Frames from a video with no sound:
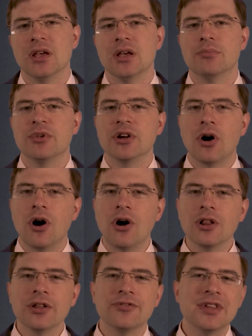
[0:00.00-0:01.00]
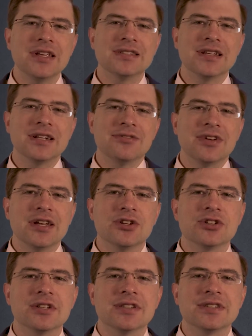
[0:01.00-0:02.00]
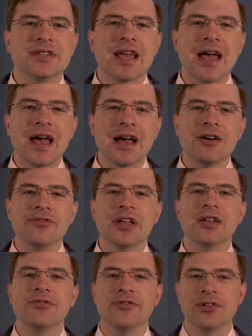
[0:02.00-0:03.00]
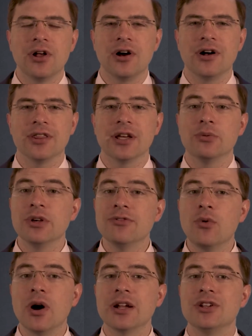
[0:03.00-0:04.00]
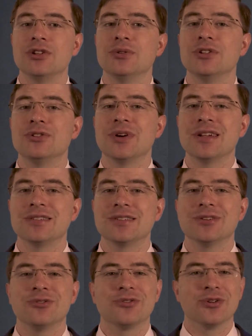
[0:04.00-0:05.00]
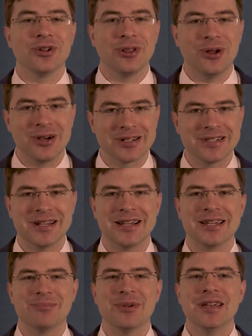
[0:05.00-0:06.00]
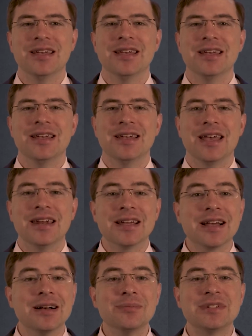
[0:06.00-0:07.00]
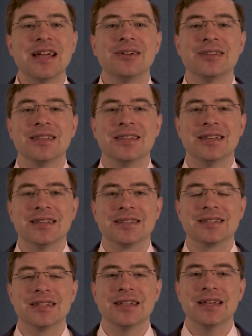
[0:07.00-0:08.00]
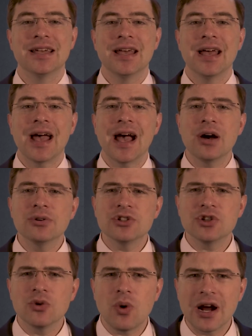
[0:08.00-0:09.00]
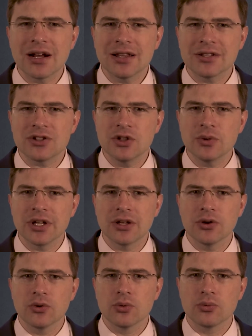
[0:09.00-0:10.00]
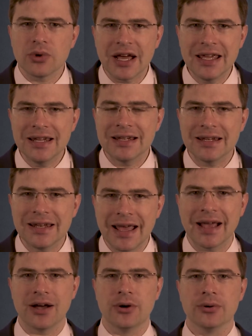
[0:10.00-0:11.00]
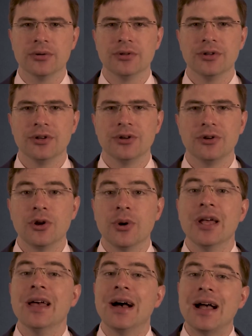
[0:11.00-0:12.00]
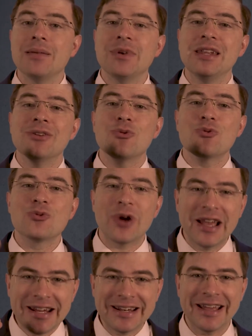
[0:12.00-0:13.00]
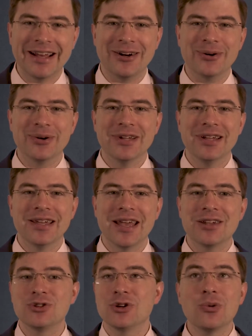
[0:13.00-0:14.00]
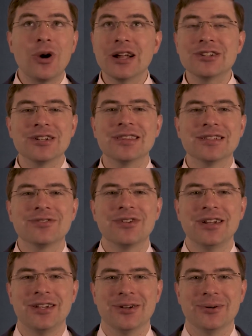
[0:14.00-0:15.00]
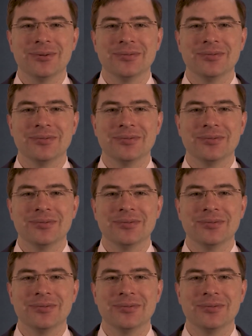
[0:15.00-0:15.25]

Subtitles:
But all of these innovations have a flaw that we've wanted to address for a long time, and it comes down to this. How is your wireless doing right now? No, I mean right now as you're watching this video.